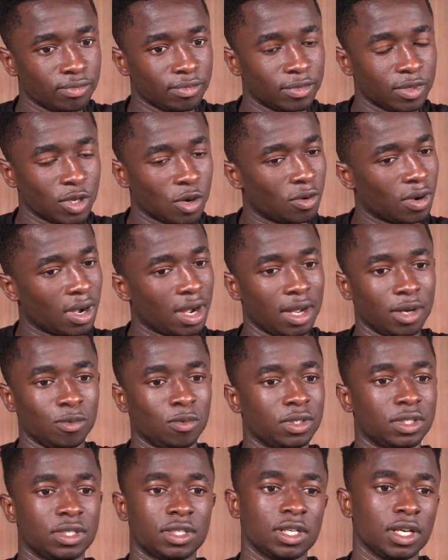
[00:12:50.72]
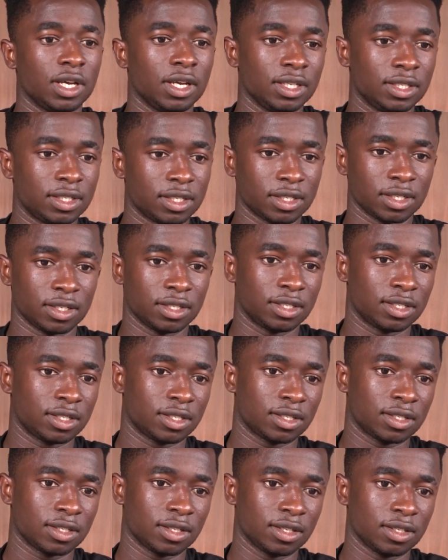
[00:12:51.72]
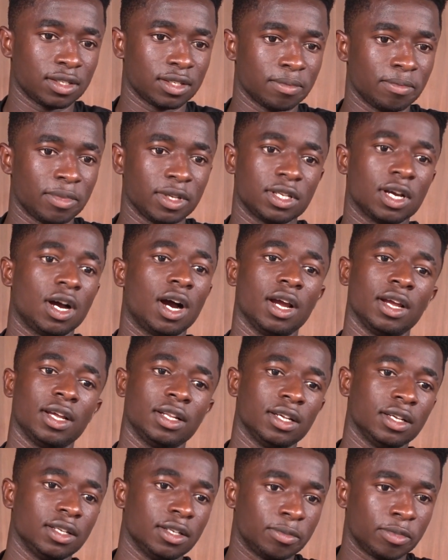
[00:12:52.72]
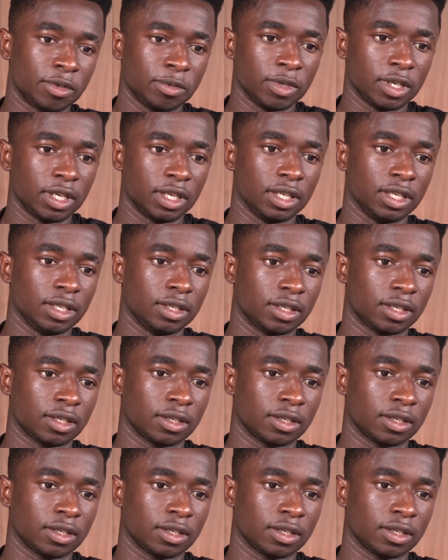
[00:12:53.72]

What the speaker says: No, I wouldn't say it's a bit higher than the Premier League.